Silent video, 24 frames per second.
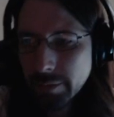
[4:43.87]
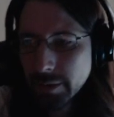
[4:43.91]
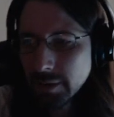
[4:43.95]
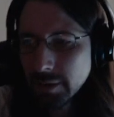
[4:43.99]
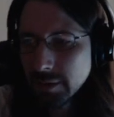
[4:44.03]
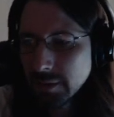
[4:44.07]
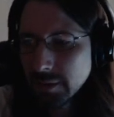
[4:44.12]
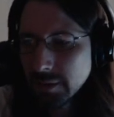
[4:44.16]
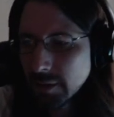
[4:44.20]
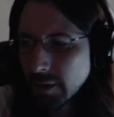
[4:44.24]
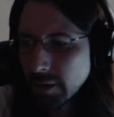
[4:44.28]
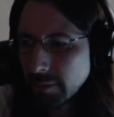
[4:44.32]

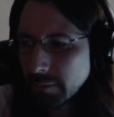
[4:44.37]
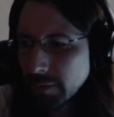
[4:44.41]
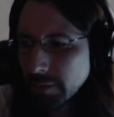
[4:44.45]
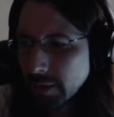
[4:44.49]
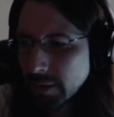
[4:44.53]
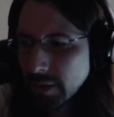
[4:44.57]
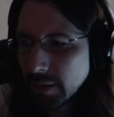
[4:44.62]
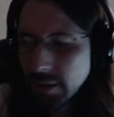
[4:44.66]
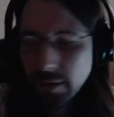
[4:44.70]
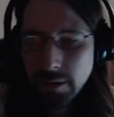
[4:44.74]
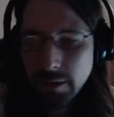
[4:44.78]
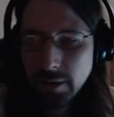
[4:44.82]
this up.
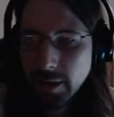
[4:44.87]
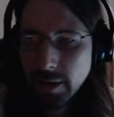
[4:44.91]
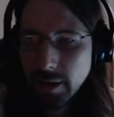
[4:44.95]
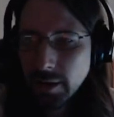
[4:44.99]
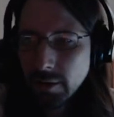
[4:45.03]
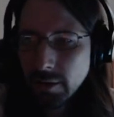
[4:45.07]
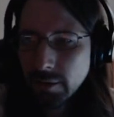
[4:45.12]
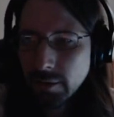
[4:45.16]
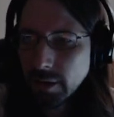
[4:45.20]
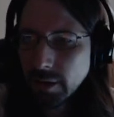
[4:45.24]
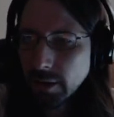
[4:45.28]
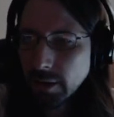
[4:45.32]

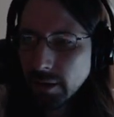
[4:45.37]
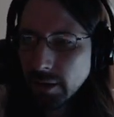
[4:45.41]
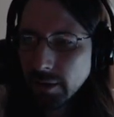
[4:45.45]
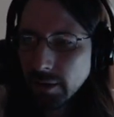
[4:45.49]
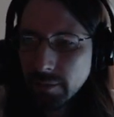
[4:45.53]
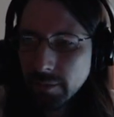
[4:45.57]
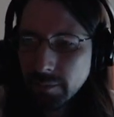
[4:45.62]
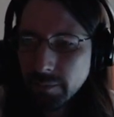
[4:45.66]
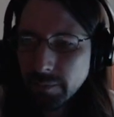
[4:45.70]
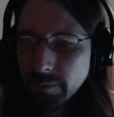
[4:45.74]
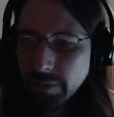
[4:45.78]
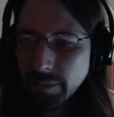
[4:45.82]
Now,
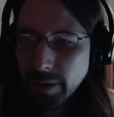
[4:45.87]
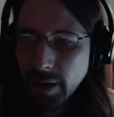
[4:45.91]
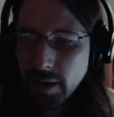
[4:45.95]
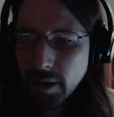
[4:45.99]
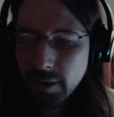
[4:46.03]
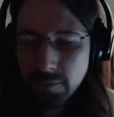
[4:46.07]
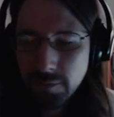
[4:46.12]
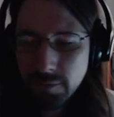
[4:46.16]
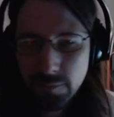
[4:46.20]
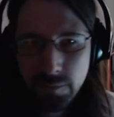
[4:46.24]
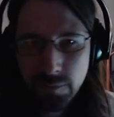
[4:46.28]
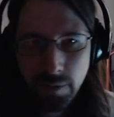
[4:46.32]
um,
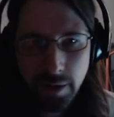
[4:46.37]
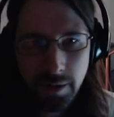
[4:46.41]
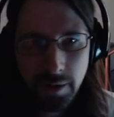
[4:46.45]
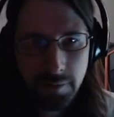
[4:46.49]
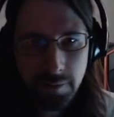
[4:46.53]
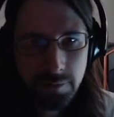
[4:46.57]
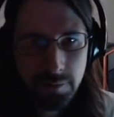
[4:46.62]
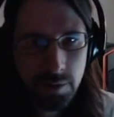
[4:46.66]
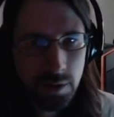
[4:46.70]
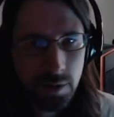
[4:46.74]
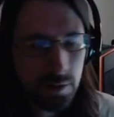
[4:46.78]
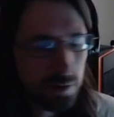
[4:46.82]
I've
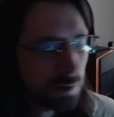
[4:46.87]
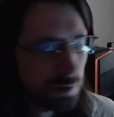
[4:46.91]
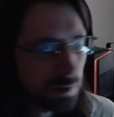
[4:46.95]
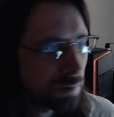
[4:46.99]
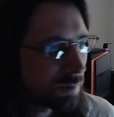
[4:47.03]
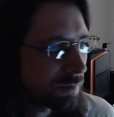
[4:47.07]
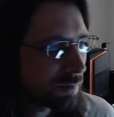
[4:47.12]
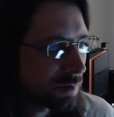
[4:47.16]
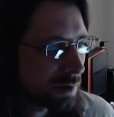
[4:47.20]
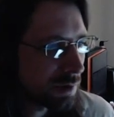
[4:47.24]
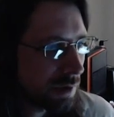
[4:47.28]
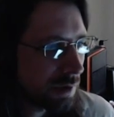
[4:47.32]
I've done this
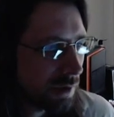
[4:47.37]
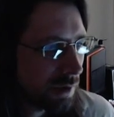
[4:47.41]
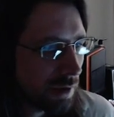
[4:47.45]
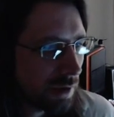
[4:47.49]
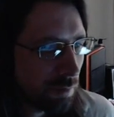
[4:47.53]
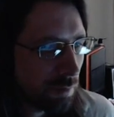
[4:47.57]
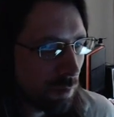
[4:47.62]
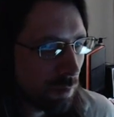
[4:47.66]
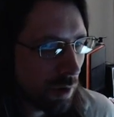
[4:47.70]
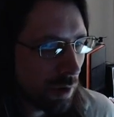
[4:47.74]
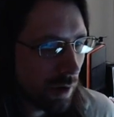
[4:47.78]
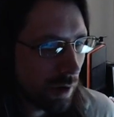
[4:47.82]
slightly
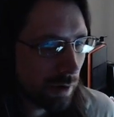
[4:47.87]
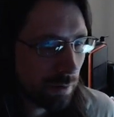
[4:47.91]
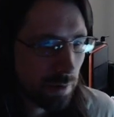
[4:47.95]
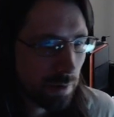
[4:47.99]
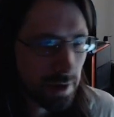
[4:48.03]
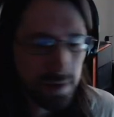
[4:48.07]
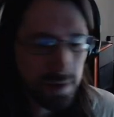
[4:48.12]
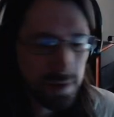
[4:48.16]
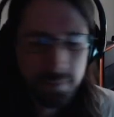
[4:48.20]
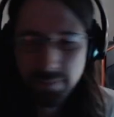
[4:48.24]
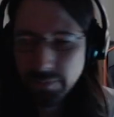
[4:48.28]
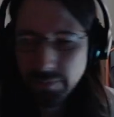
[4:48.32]
wrong,
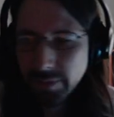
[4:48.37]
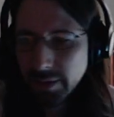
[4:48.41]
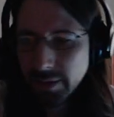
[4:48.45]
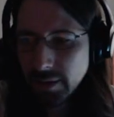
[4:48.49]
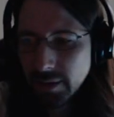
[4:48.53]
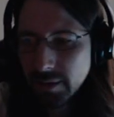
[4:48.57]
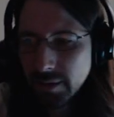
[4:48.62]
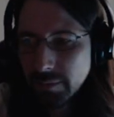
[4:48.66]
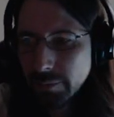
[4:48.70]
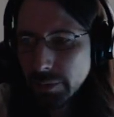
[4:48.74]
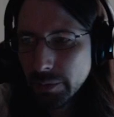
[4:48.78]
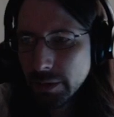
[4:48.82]
right?
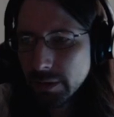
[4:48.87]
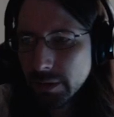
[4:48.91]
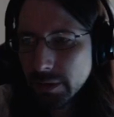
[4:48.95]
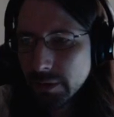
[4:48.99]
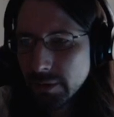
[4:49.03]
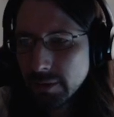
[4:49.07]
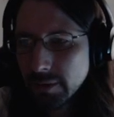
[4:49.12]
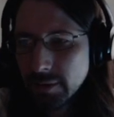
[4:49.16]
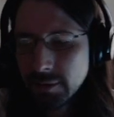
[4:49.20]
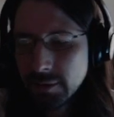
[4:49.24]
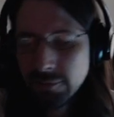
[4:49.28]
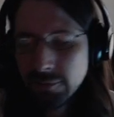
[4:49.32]
Uh, but
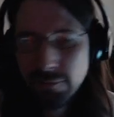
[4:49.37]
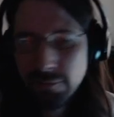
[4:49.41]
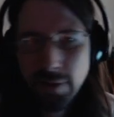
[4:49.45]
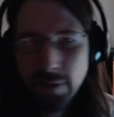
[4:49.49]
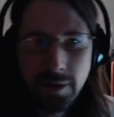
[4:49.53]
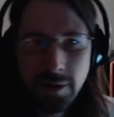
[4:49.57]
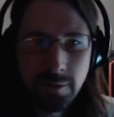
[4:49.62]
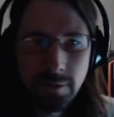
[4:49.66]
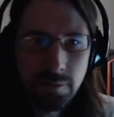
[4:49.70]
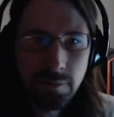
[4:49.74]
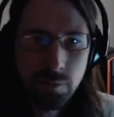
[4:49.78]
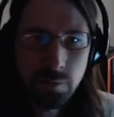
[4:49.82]
that's
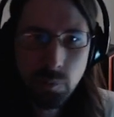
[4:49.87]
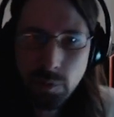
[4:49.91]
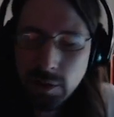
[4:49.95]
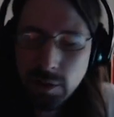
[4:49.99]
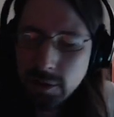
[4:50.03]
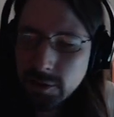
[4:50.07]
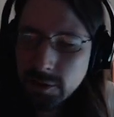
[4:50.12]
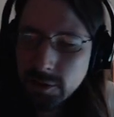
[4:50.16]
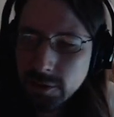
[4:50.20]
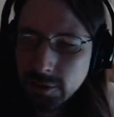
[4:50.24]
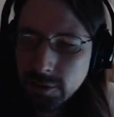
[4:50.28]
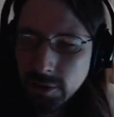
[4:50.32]
fine. We
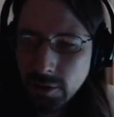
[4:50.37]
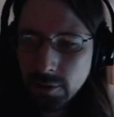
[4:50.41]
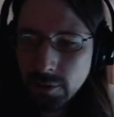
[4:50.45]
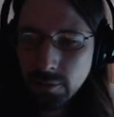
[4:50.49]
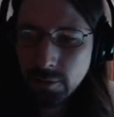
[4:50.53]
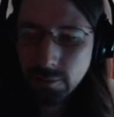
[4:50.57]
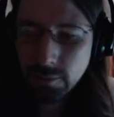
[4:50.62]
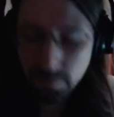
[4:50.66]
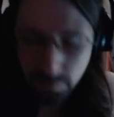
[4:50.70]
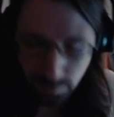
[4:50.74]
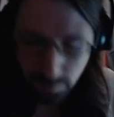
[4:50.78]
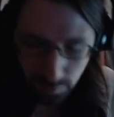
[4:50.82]
could just
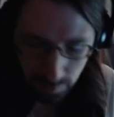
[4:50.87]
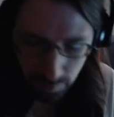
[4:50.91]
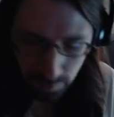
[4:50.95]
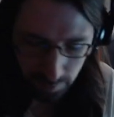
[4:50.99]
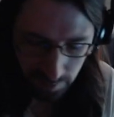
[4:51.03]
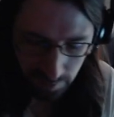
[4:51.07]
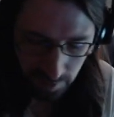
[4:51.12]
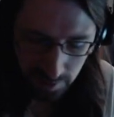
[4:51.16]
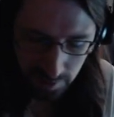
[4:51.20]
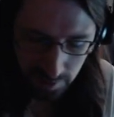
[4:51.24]
go look these